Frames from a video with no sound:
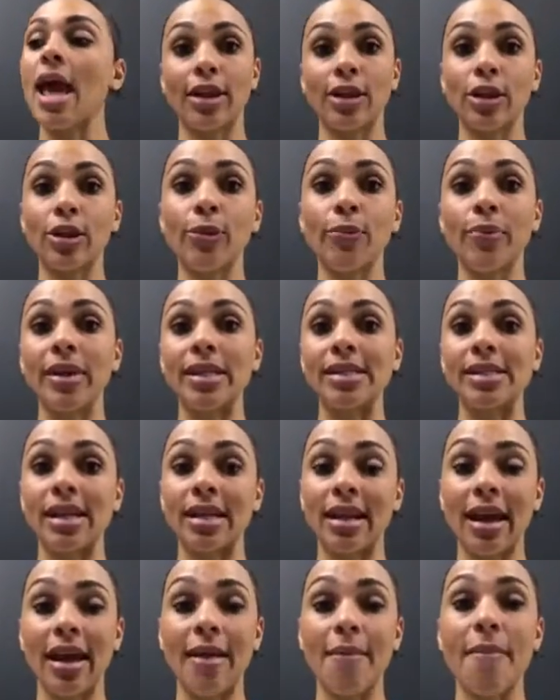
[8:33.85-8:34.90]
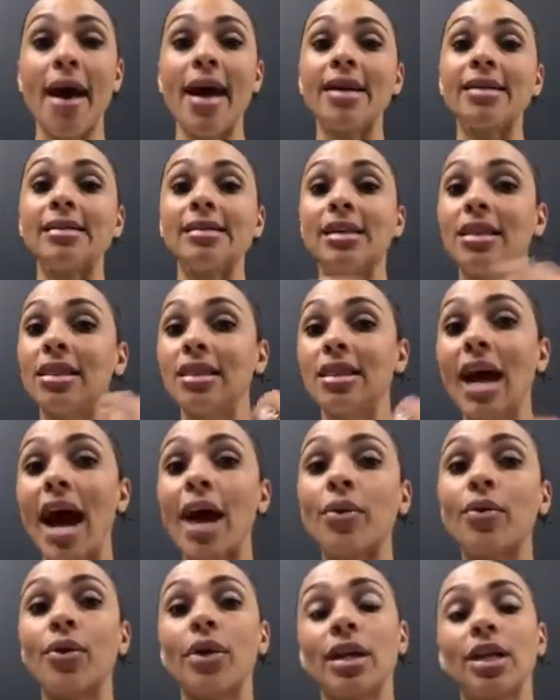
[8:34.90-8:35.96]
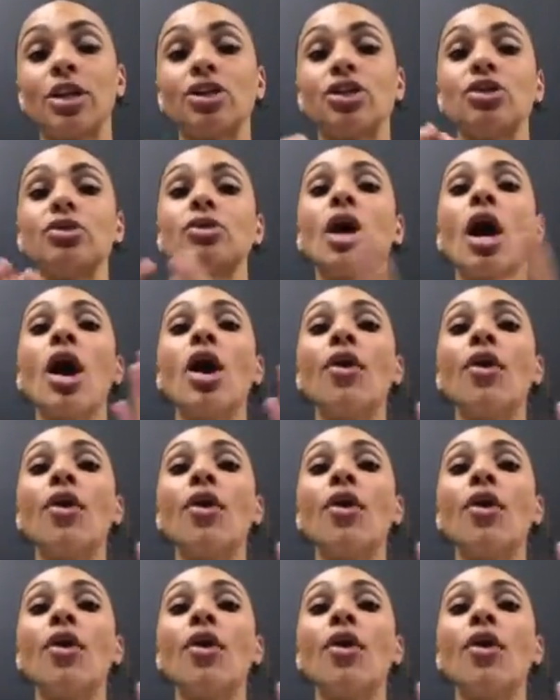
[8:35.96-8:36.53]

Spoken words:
lupus and MS and thyroid issues.